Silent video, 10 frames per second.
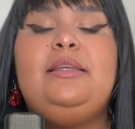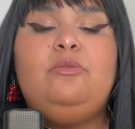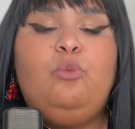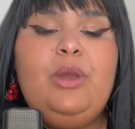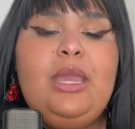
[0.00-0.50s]

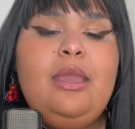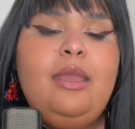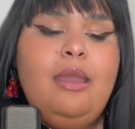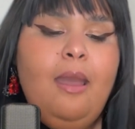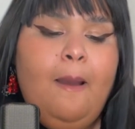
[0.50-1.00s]

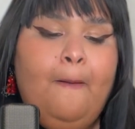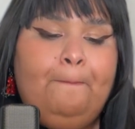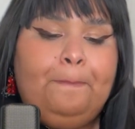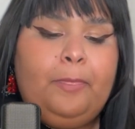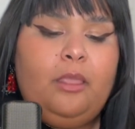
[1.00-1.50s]
We
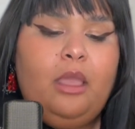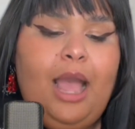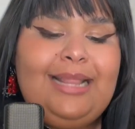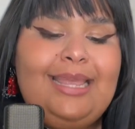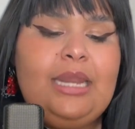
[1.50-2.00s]

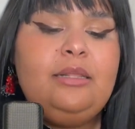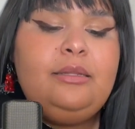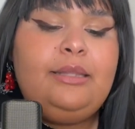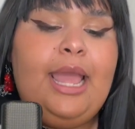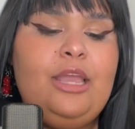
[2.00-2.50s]
At the end of the
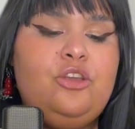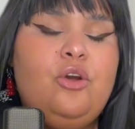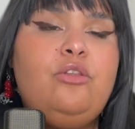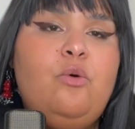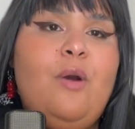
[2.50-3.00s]
day,
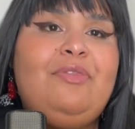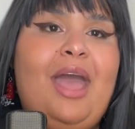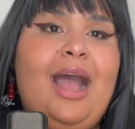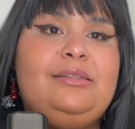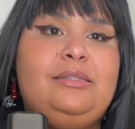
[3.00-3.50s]
you're the one that
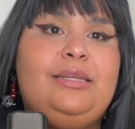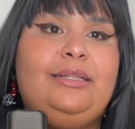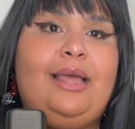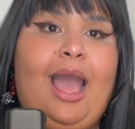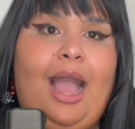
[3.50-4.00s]
has to
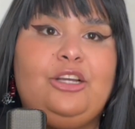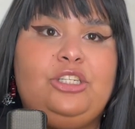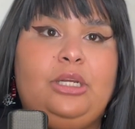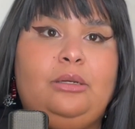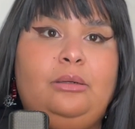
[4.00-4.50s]
take the
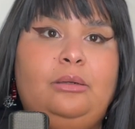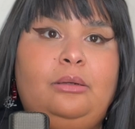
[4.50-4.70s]
action.